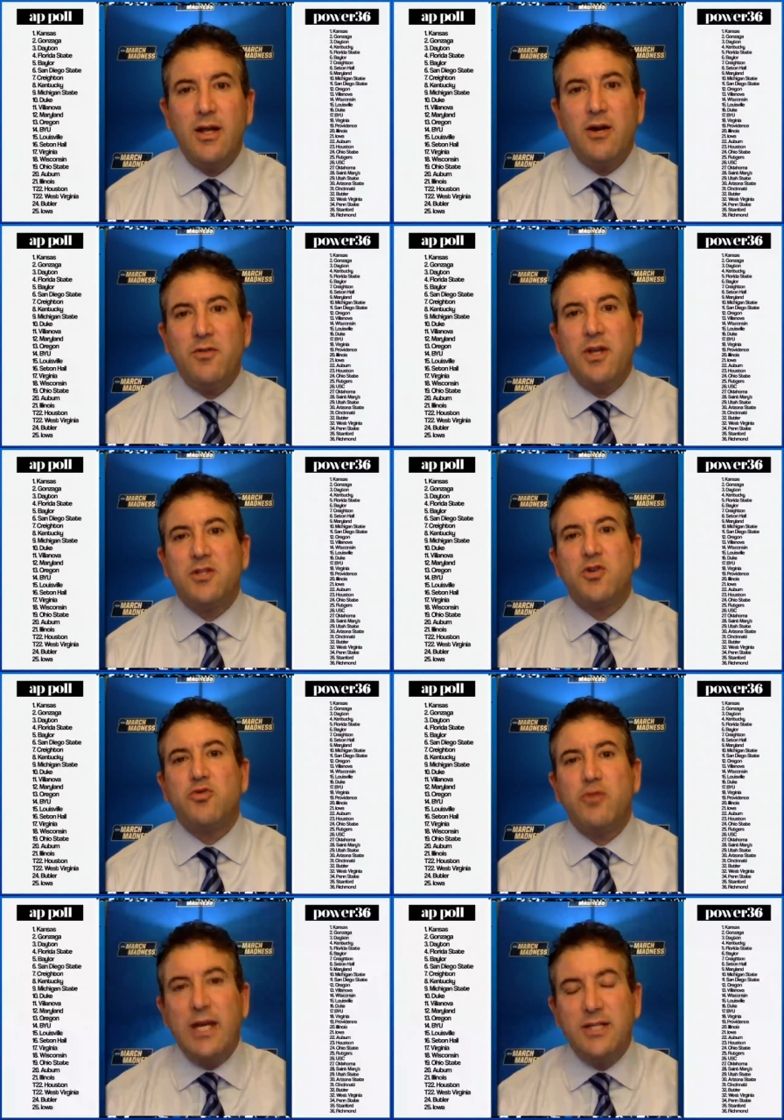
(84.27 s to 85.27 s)
I don't think it's
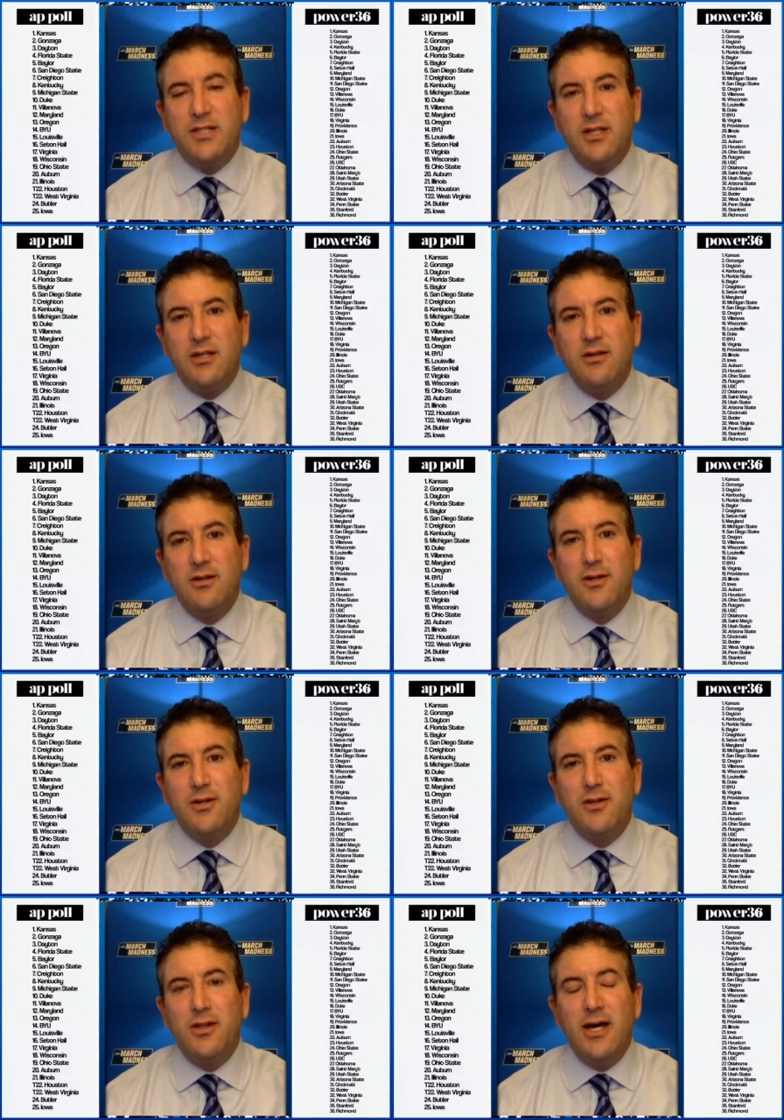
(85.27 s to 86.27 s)
crazy
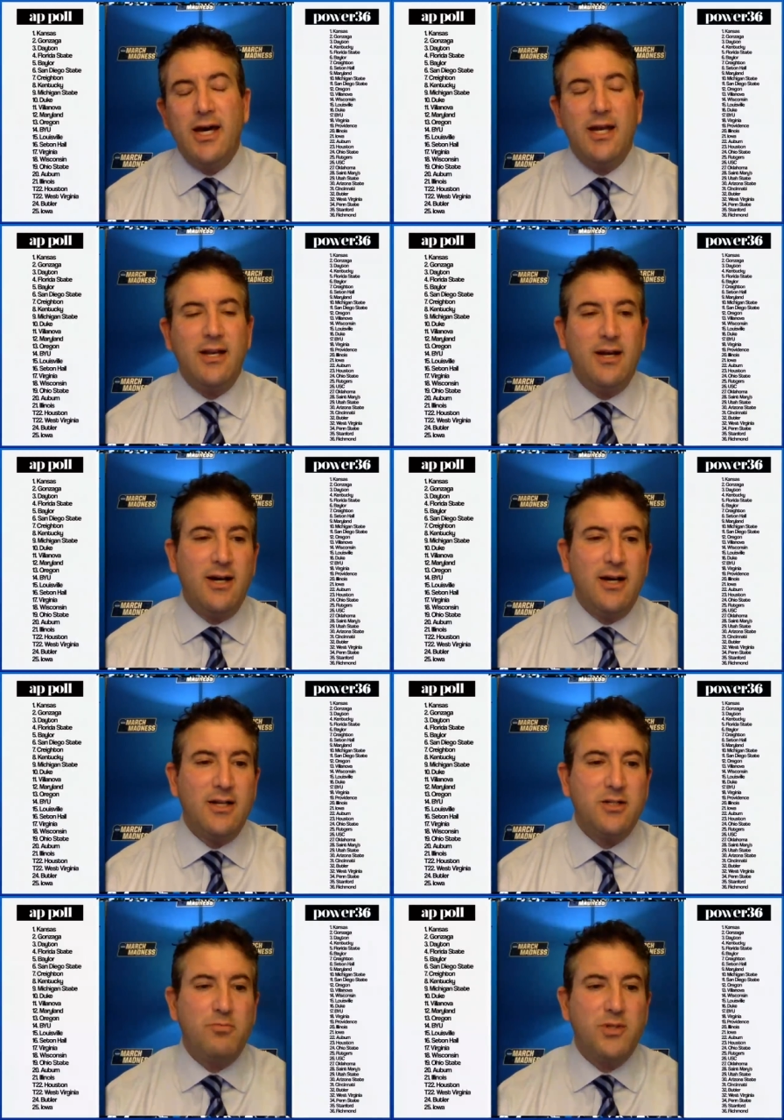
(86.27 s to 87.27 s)
that
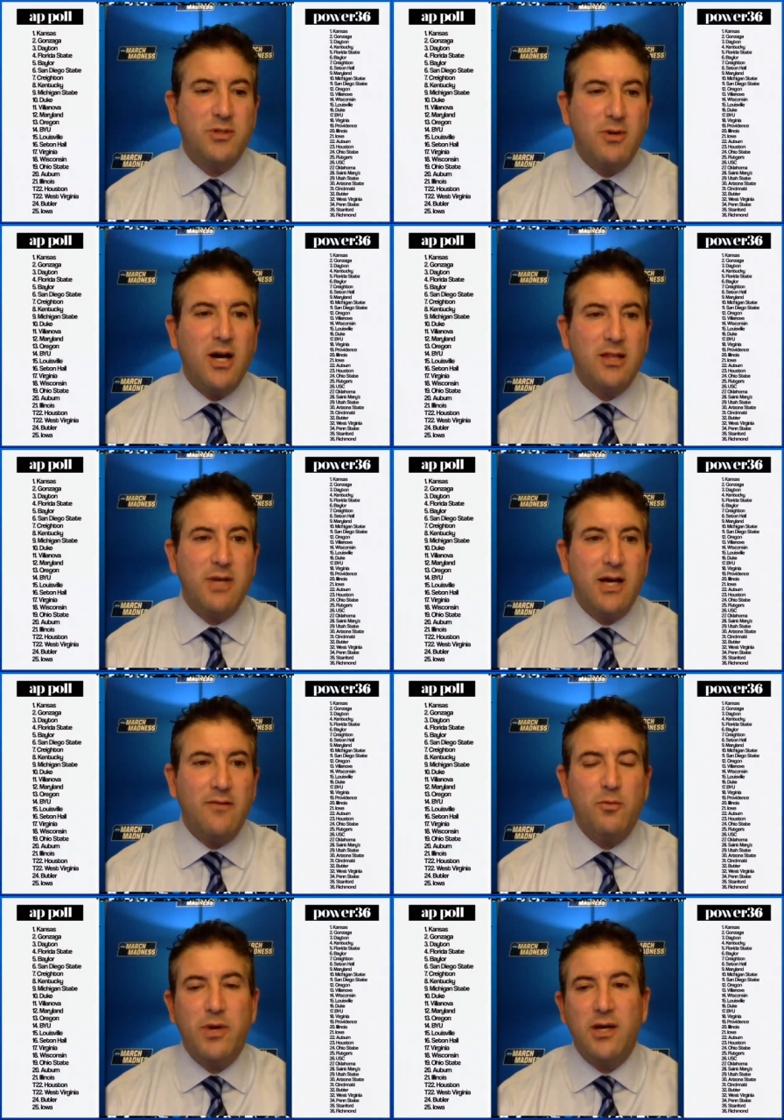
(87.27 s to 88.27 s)
uh, to, to knock them down
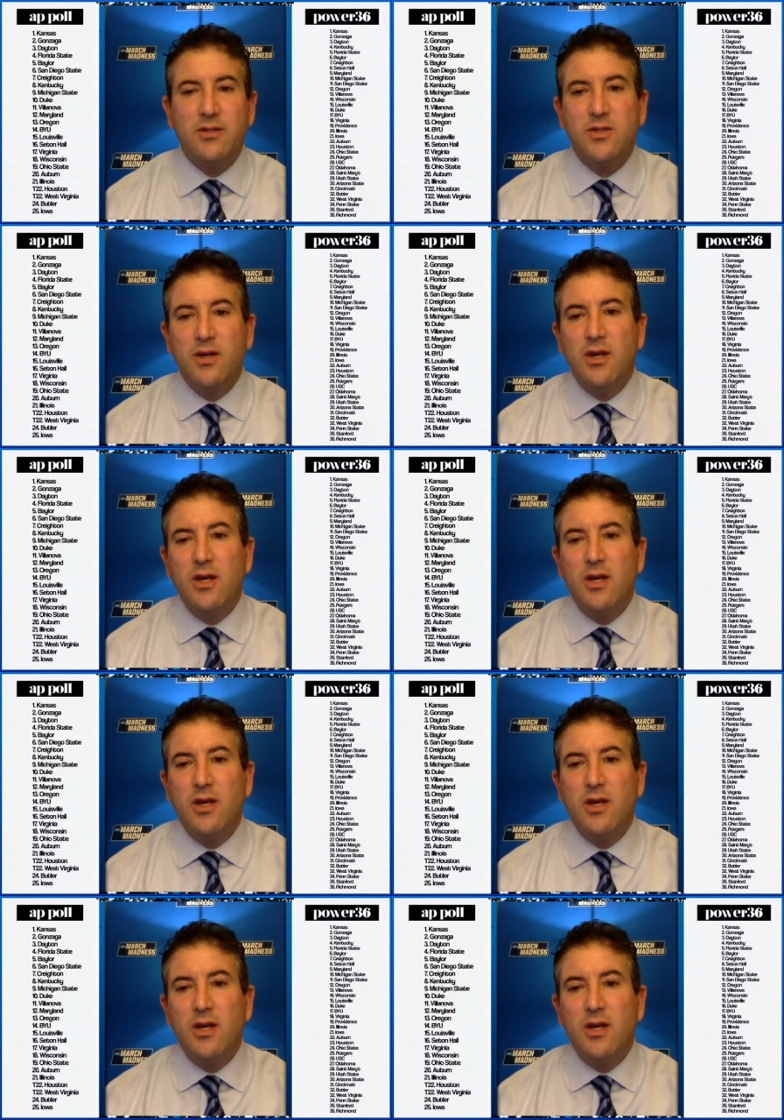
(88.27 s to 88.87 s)
a few pegs.